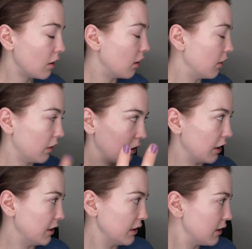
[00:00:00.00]
or the
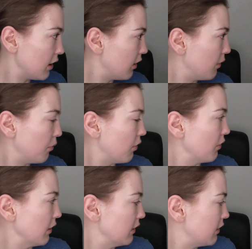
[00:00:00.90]
largest
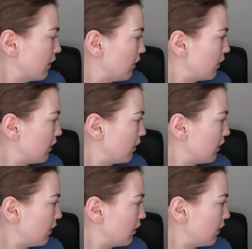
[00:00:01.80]
pores.